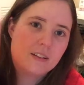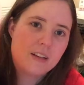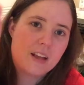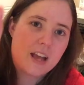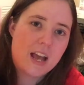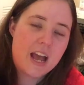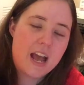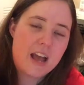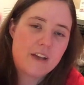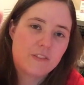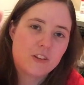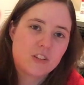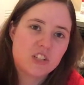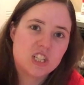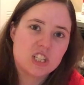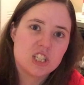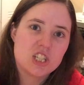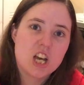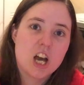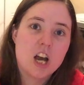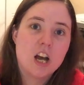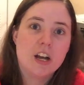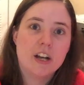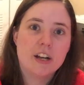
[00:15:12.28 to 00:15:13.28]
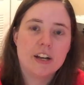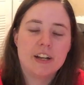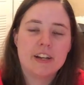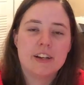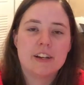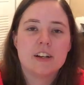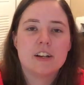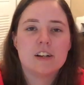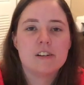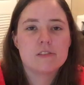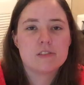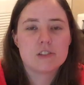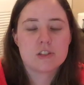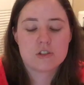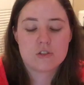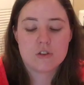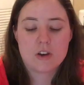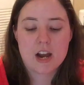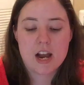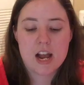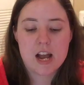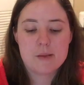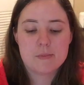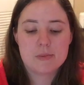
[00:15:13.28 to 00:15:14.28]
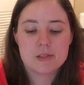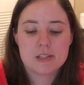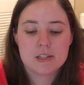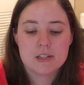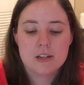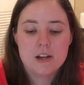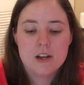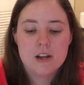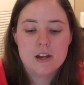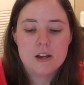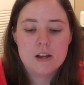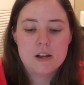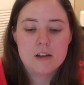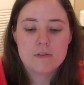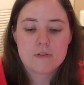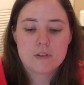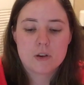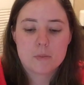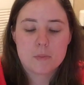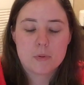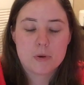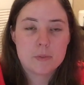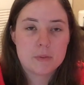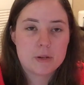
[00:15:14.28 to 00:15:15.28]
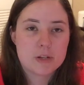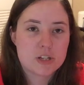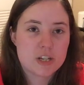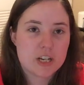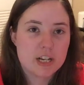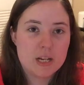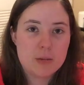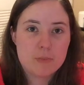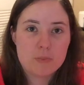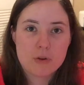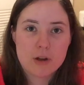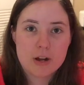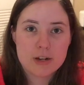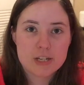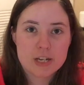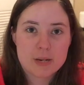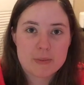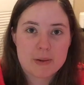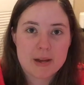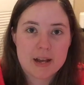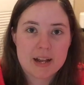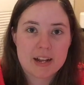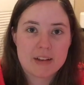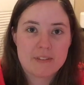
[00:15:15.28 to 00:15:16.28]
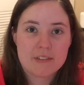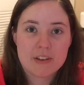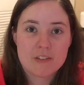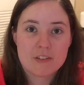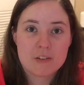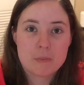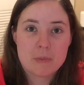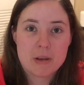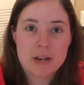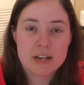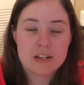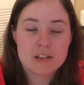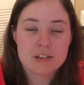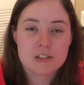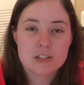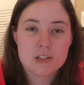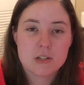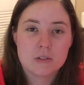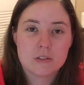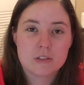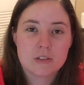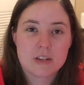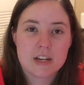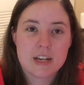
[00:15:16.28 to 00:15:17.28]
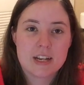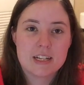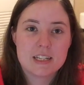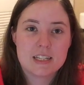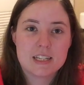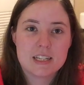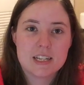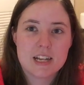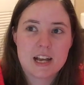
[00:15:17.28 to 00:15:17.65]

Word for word: I have a ton of scraps from pretty much any project bag I've ever made and sold on Etsy.